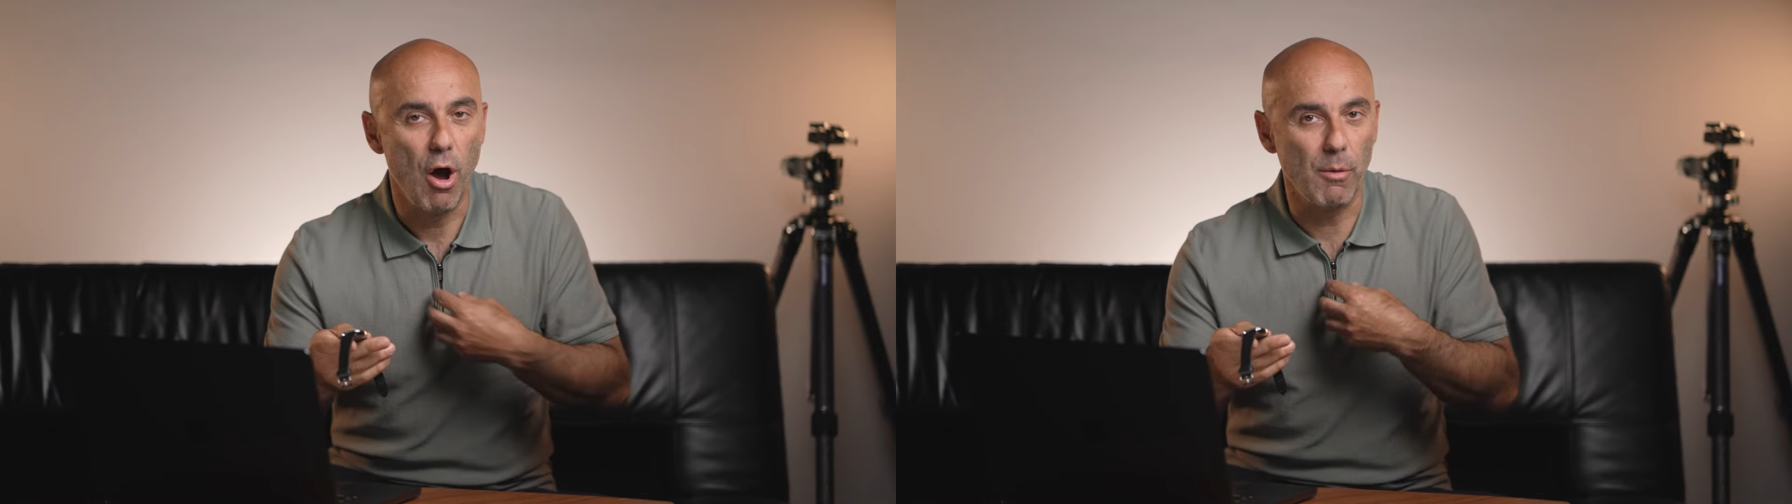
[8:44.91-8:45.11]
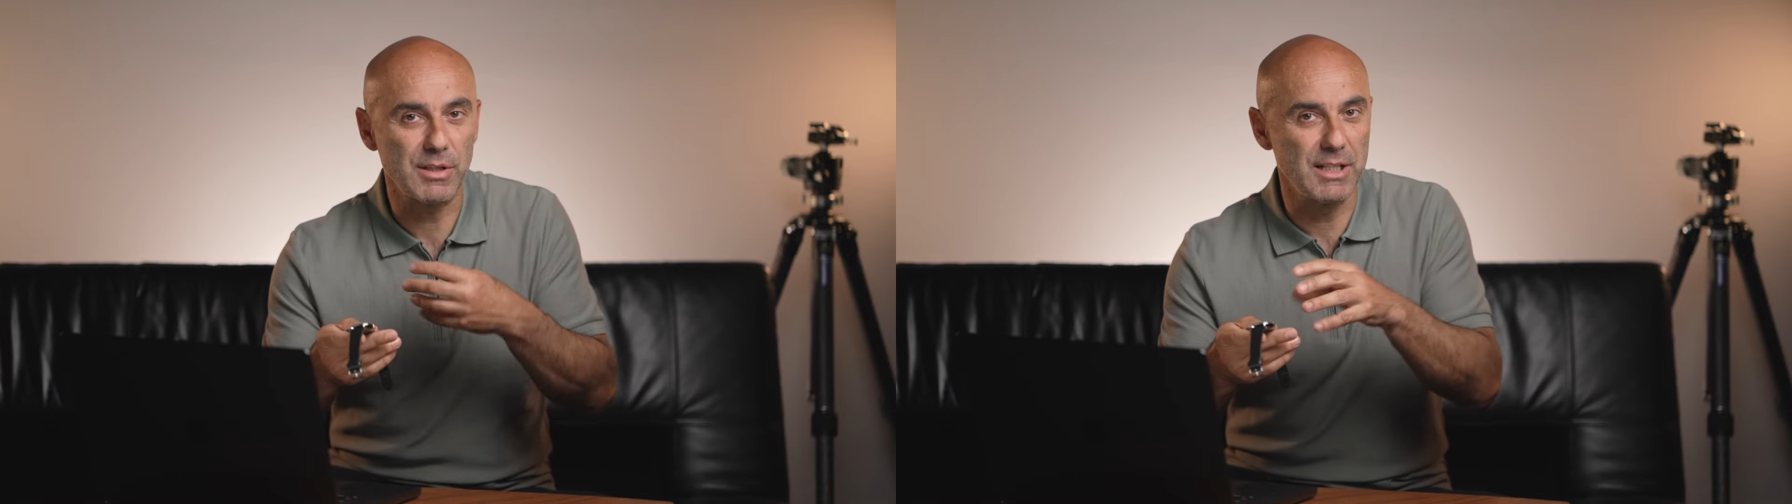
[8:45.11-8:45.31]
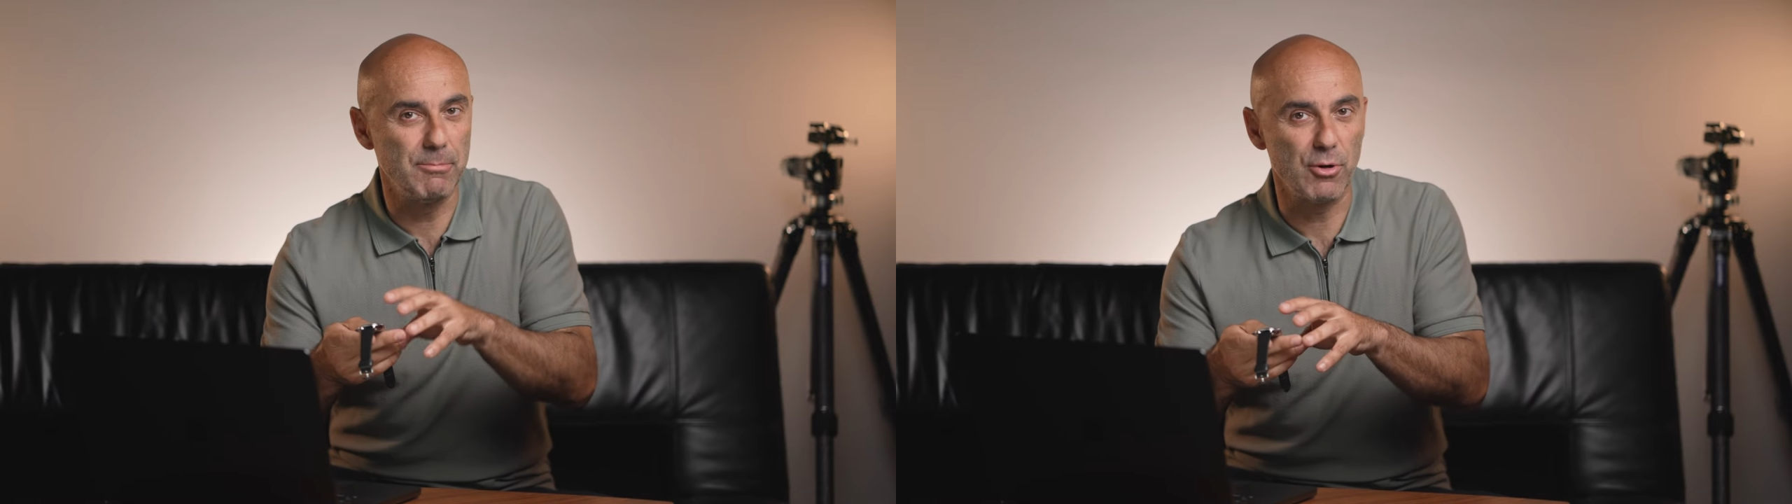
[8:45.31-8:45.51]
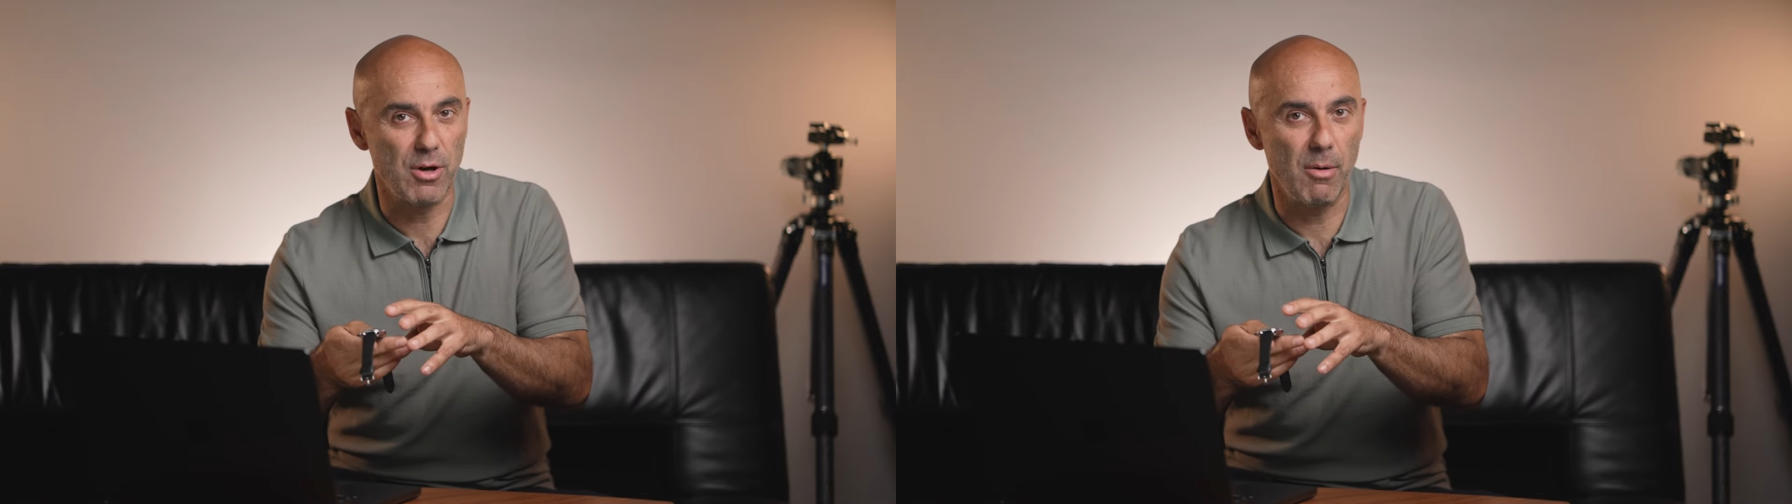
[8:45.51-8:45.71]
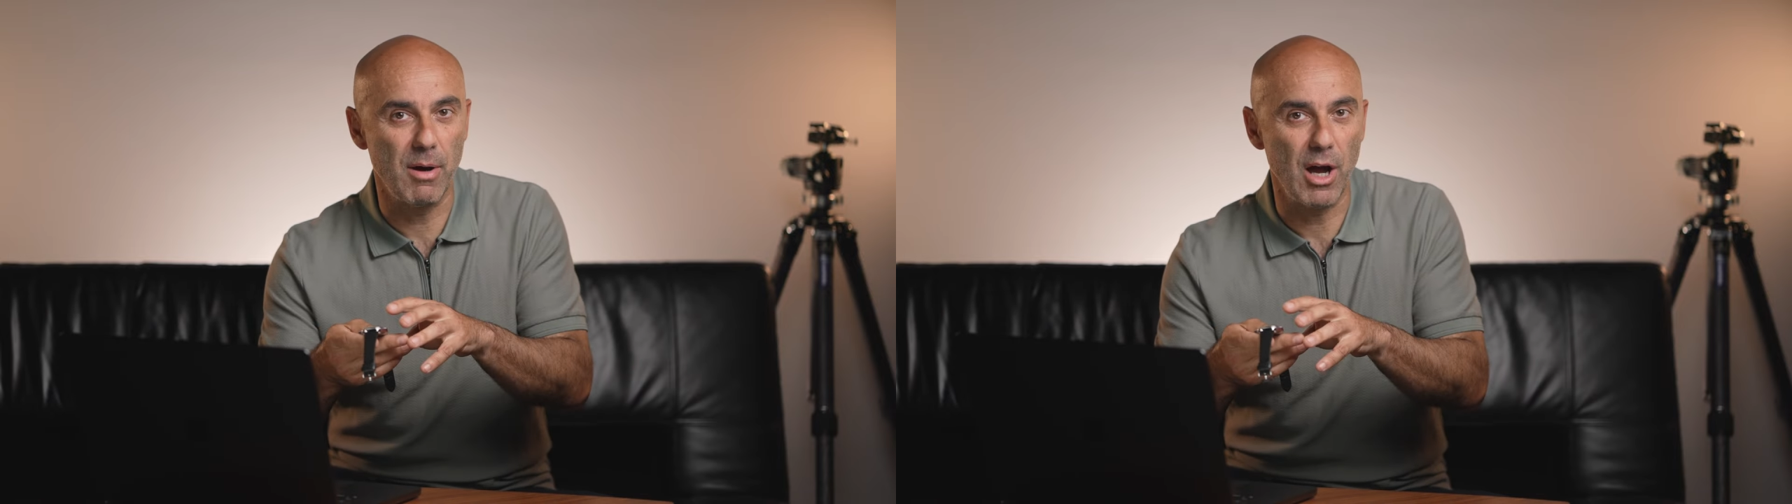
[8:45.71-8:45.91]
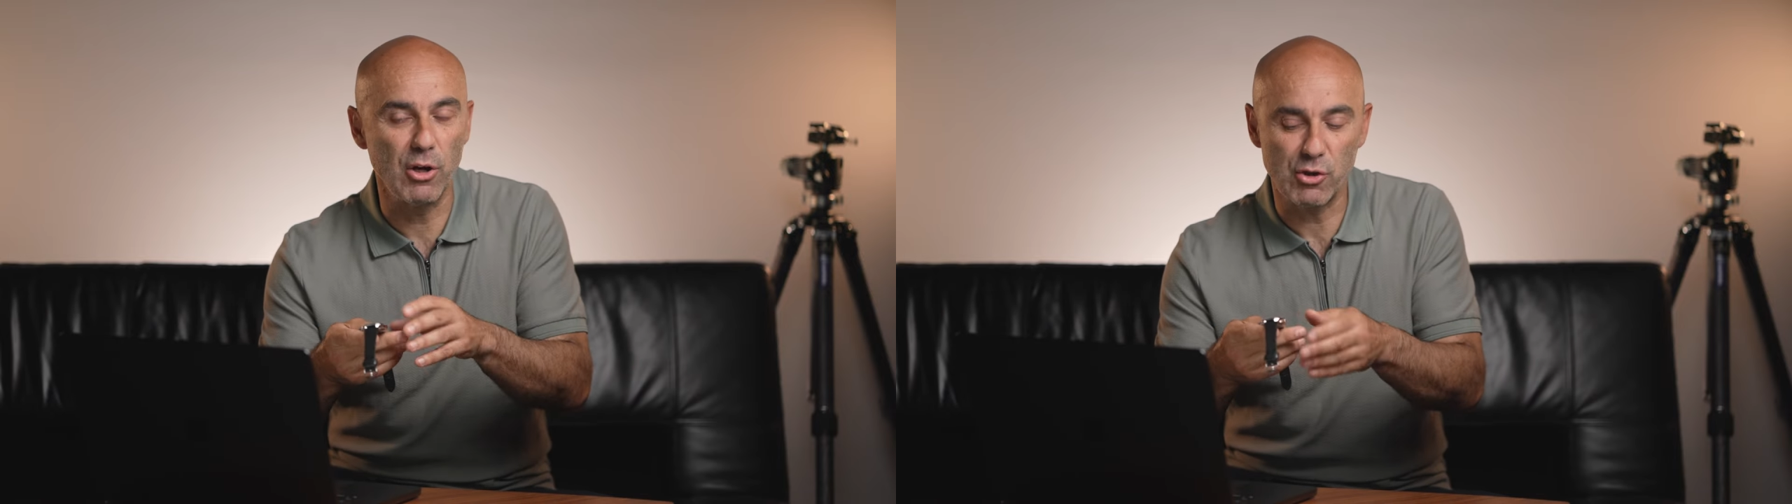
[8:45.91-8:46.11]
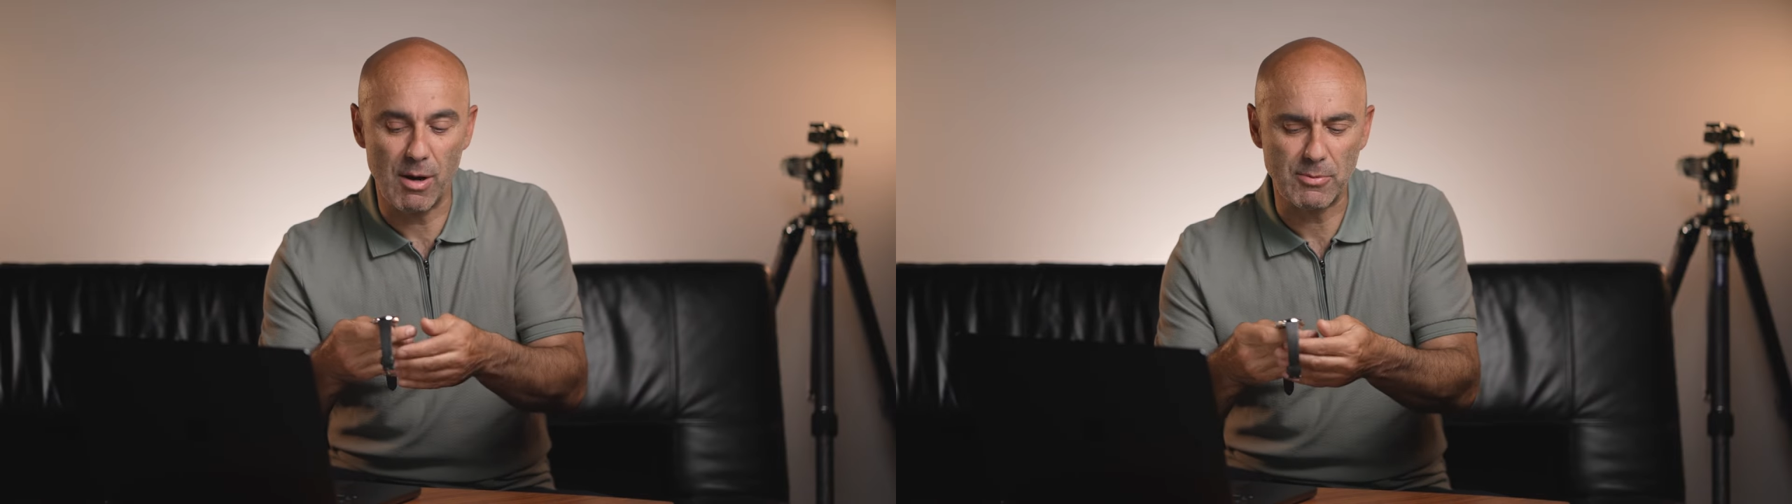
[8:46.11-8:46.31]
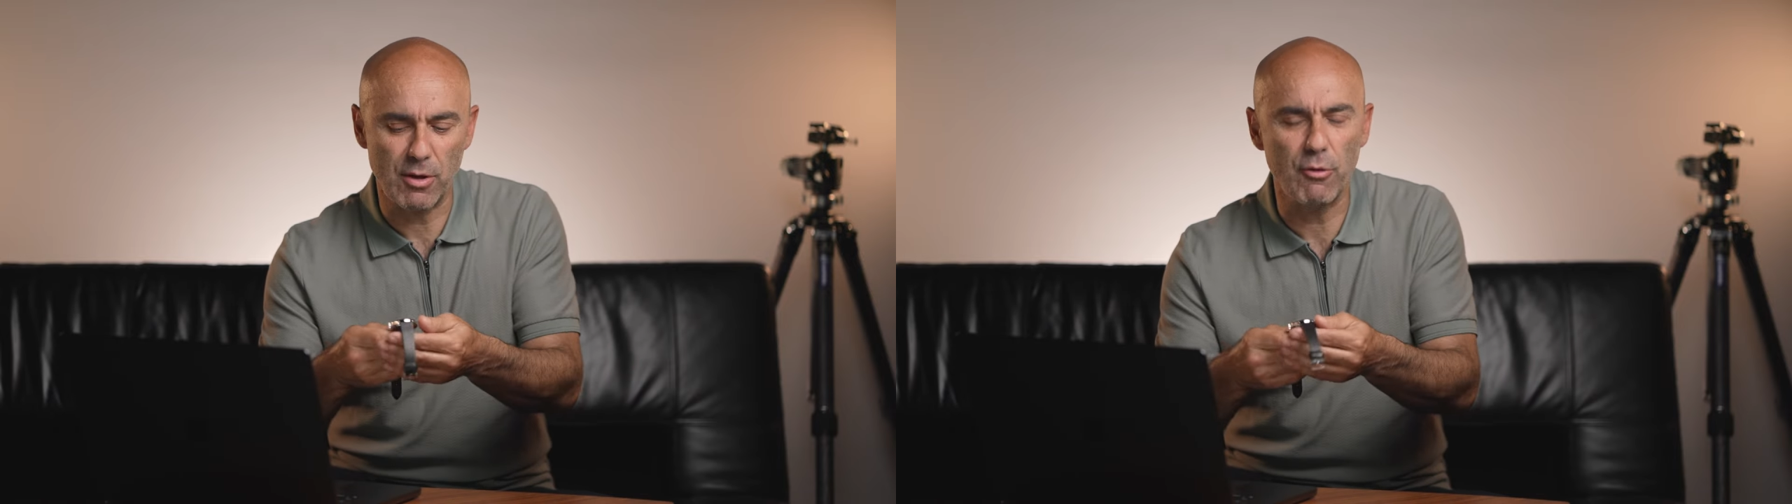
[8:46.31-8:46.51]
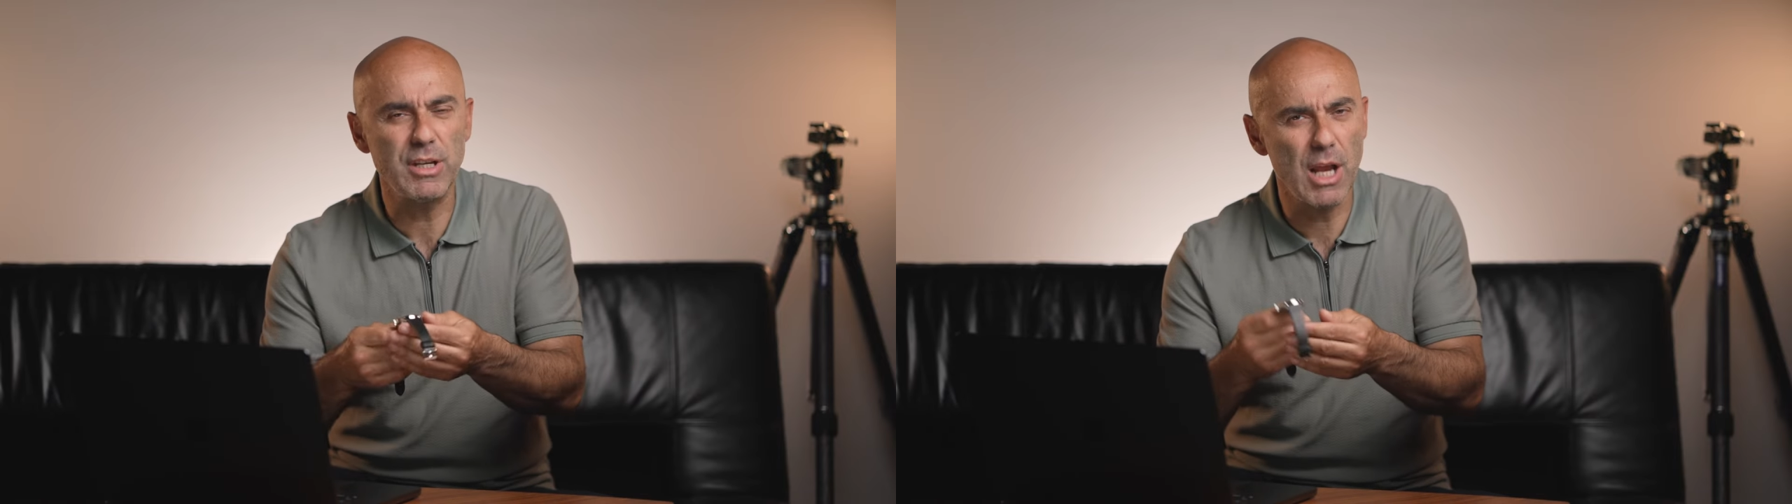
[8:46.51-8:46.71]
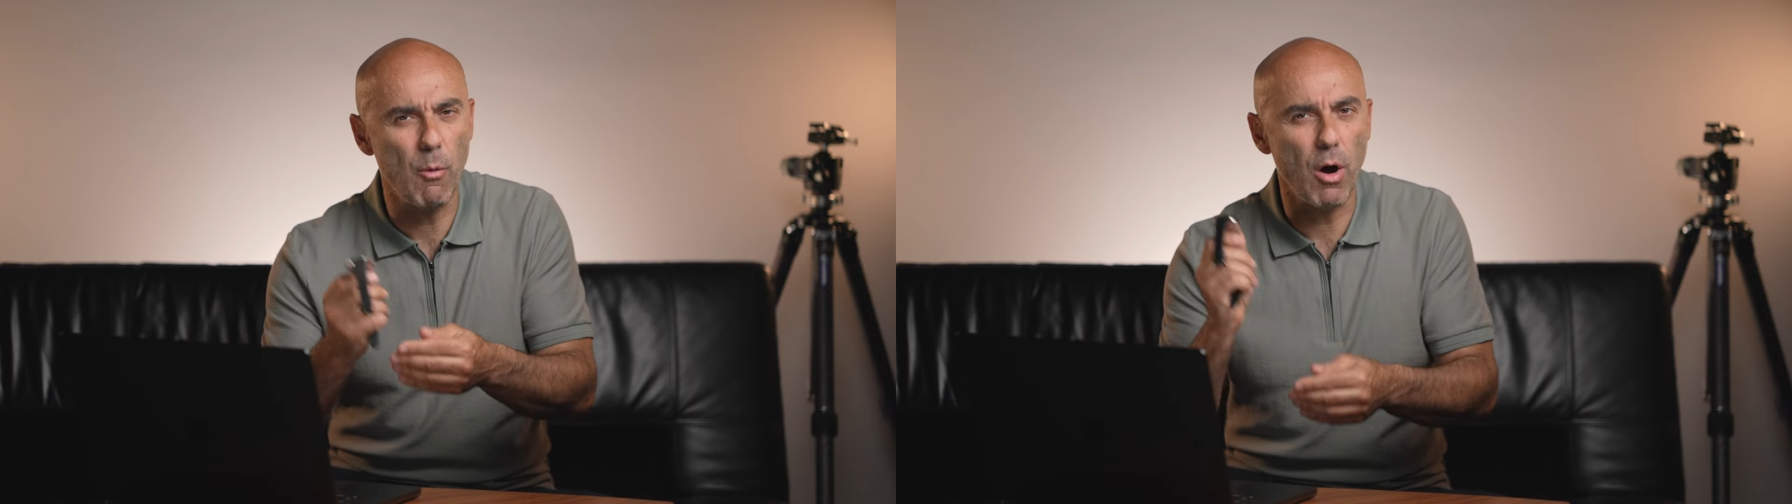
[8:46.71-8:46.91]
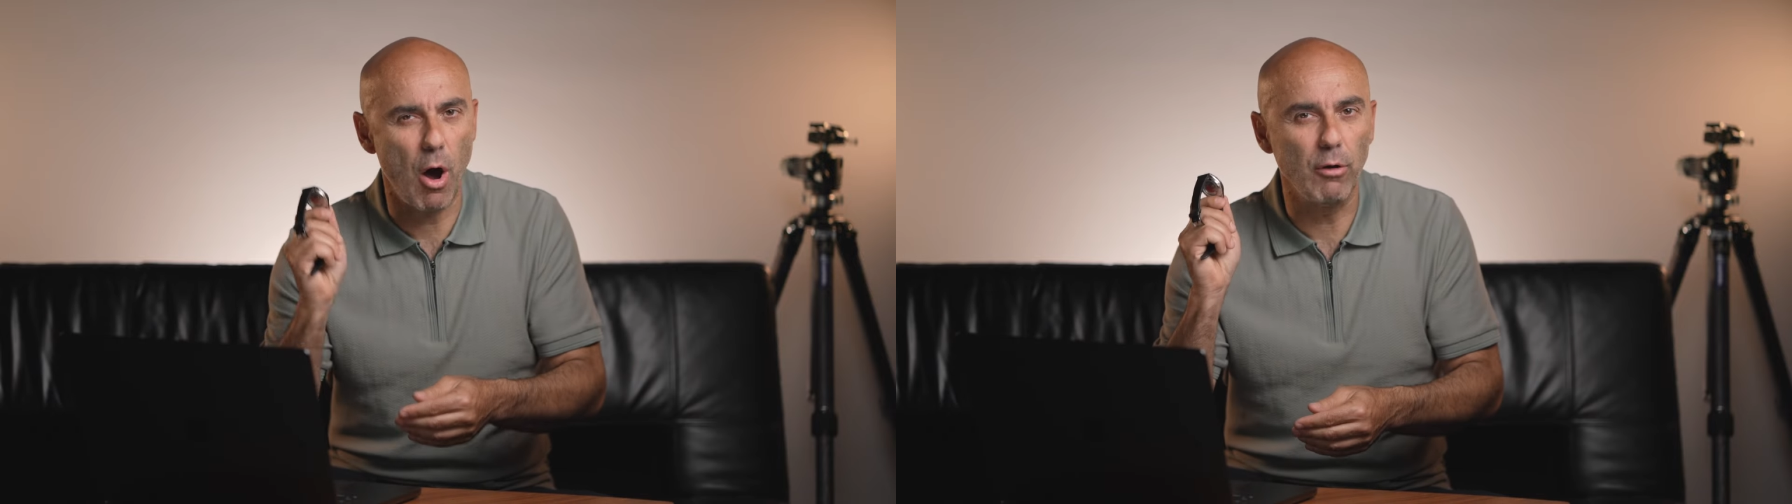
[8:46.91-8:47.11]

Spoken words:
I was going to put it on my own straps. I thought, you know what?